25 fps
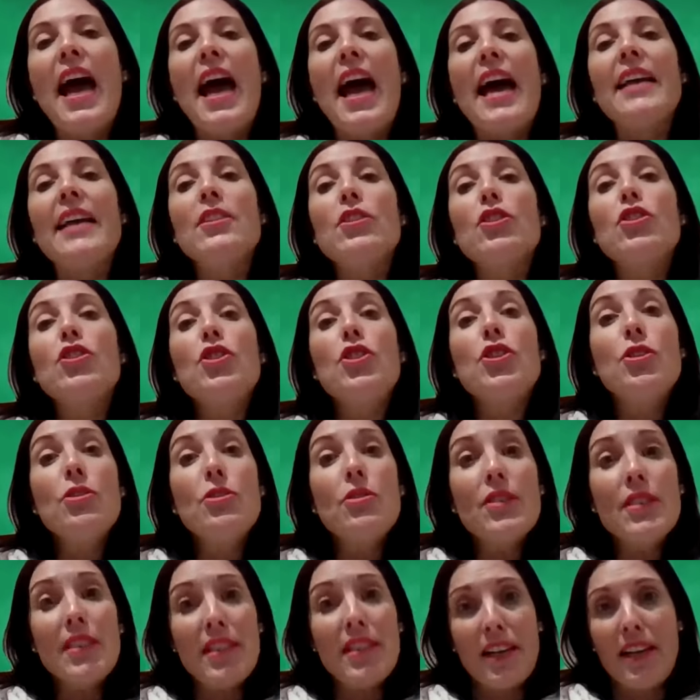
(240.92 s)
and
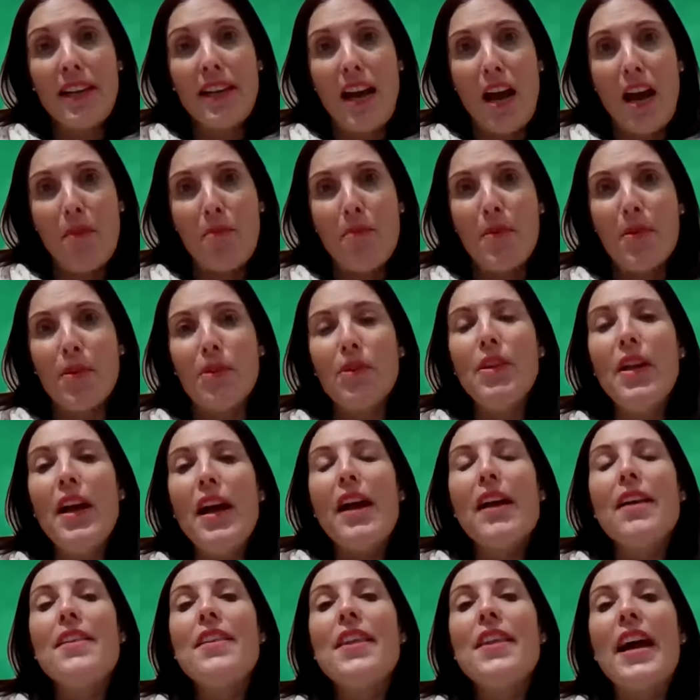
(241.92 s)
choose a couple
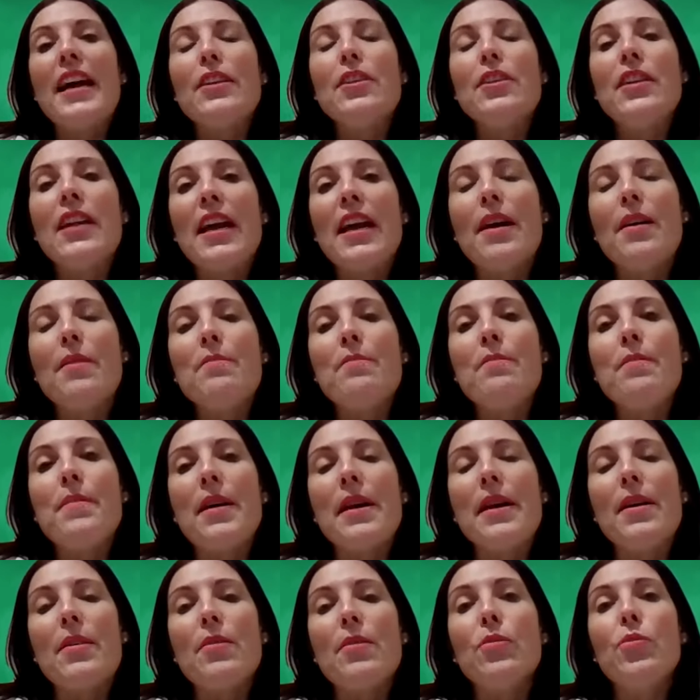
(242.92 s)
that
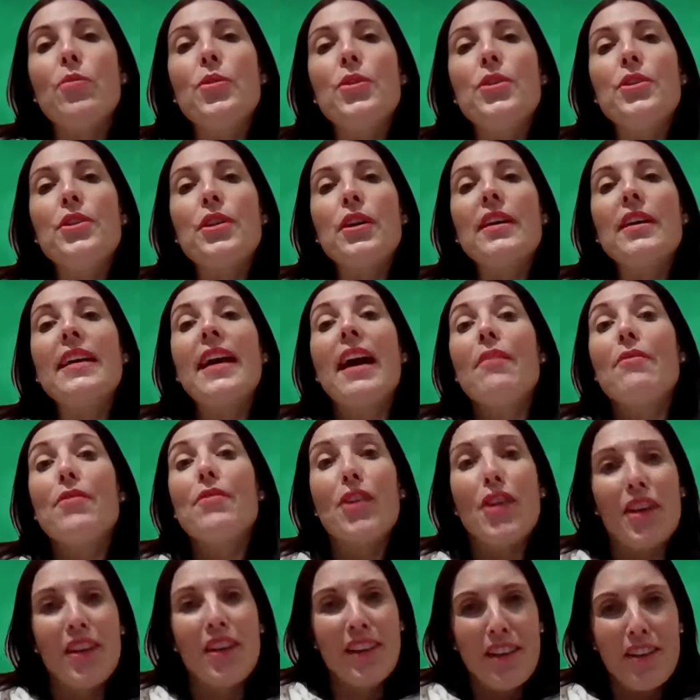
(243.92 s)
would
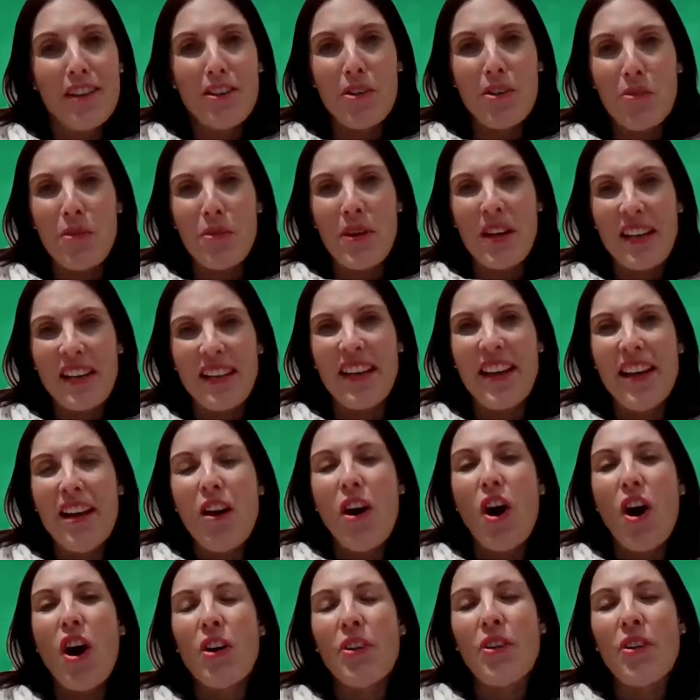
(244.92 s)
cover the work
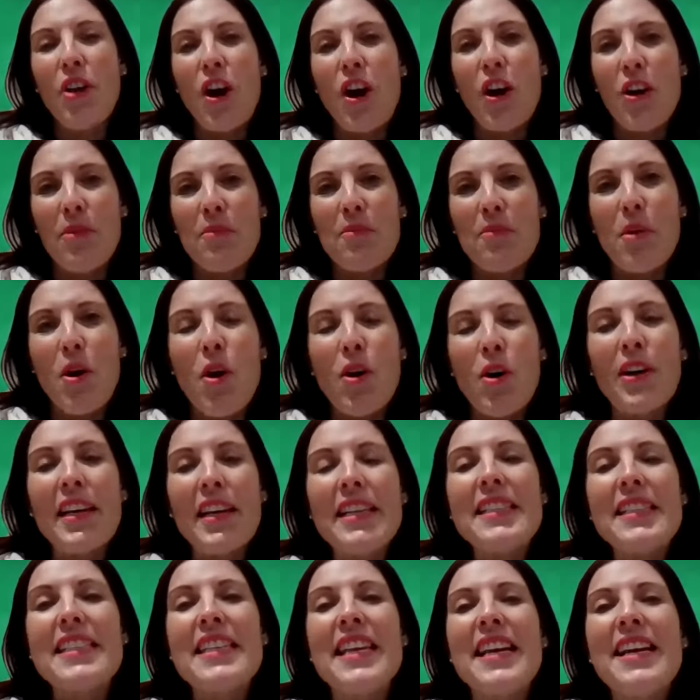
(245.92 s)
on
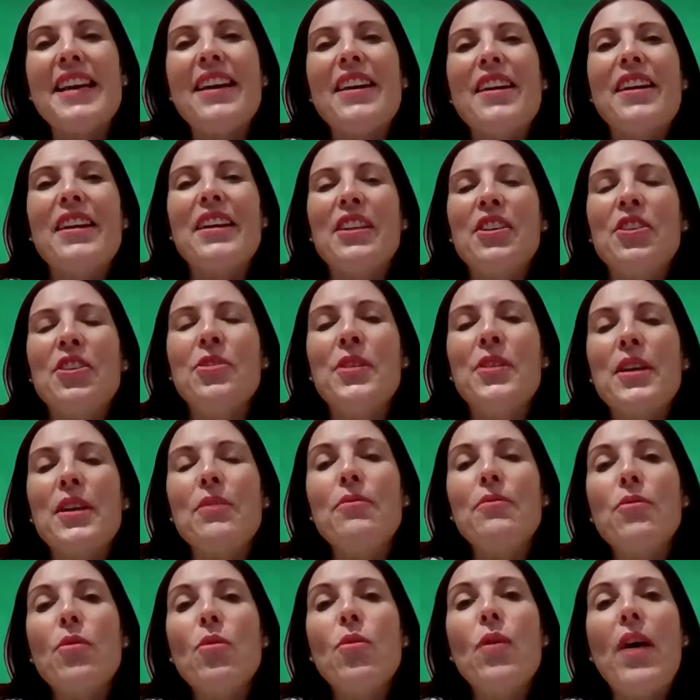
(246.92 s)
markets in Unit
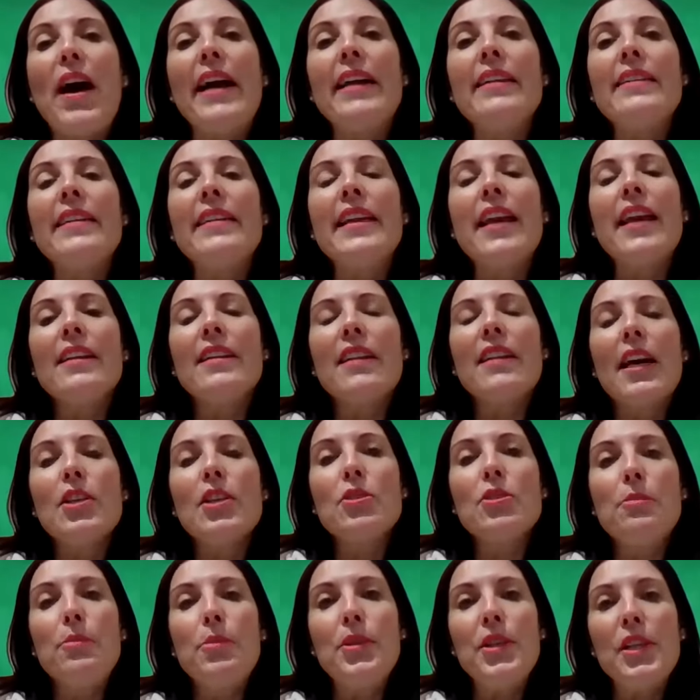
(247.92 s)
4, and then I'd like
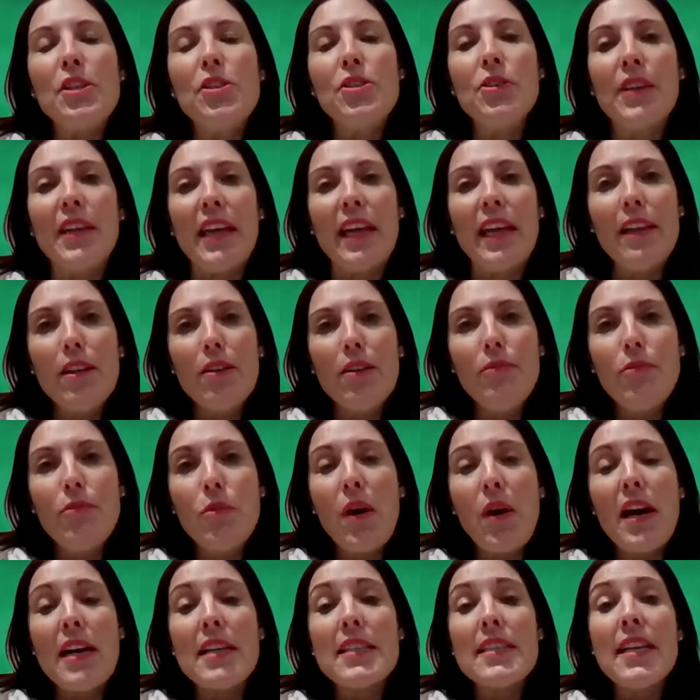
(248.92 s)
to put it together for
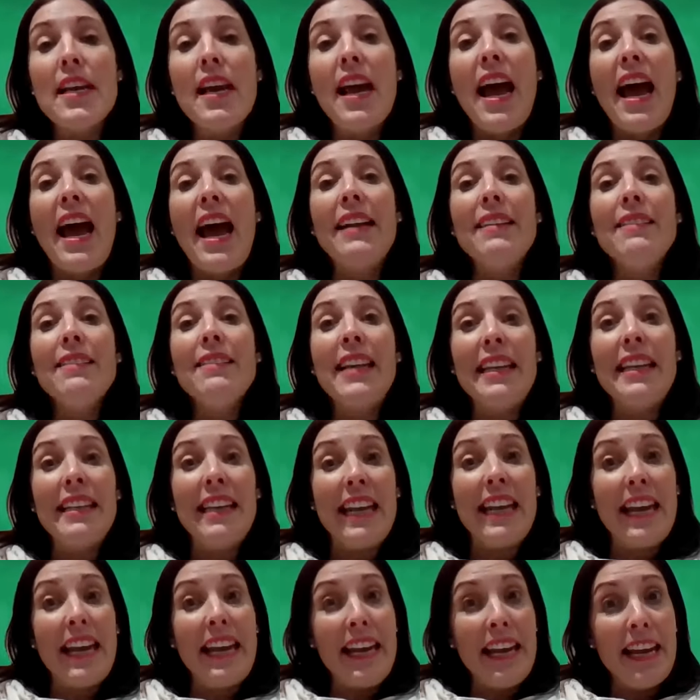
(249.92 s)
us and then
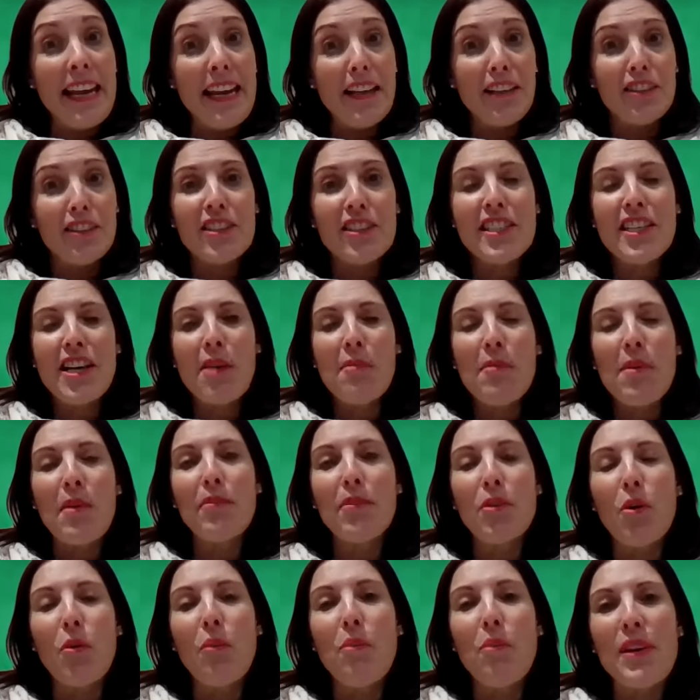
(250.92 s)
air some of
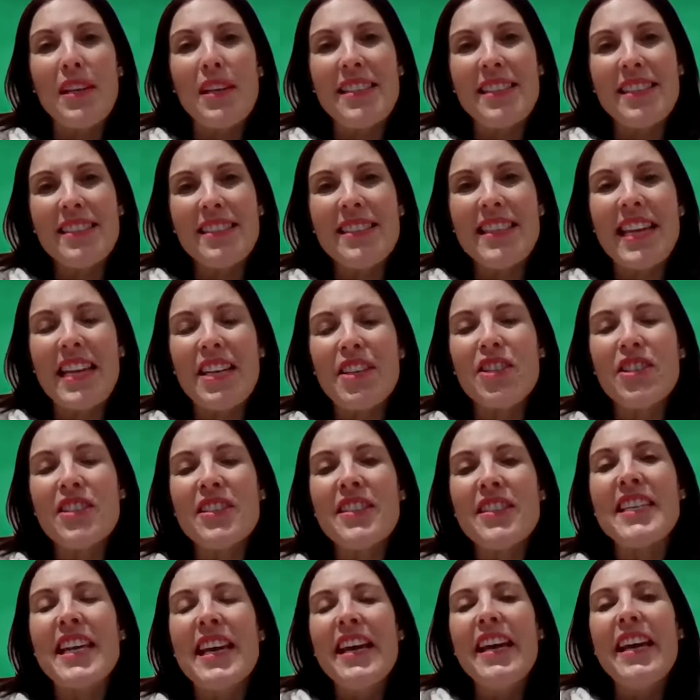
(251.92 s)
your
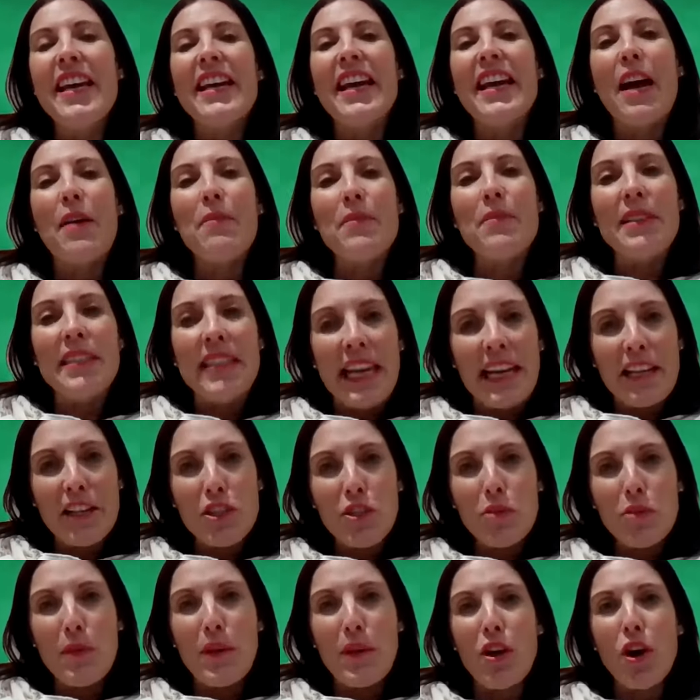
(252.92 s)
presentations
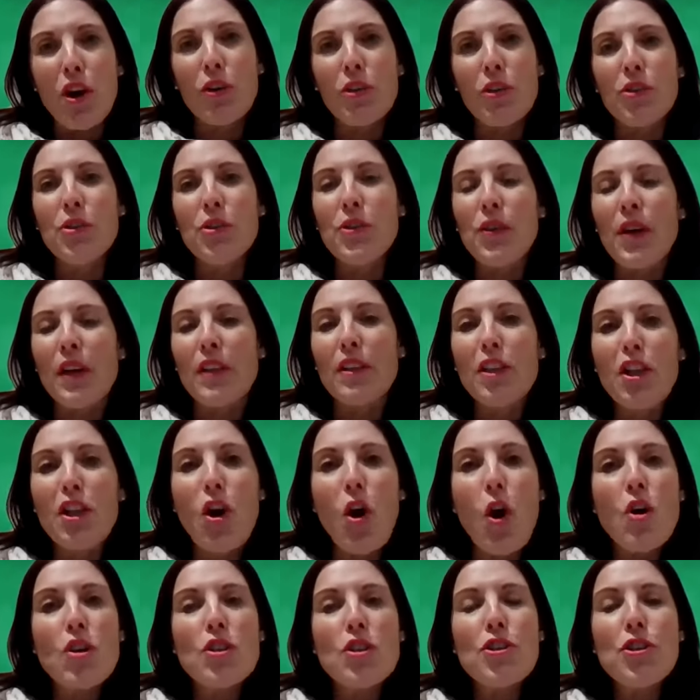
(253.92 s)
next week on Google
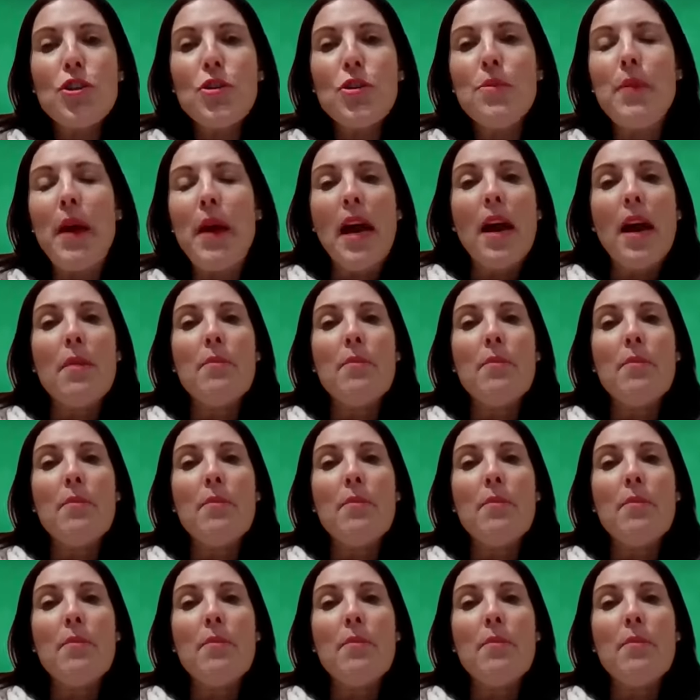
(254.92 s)
Classroom.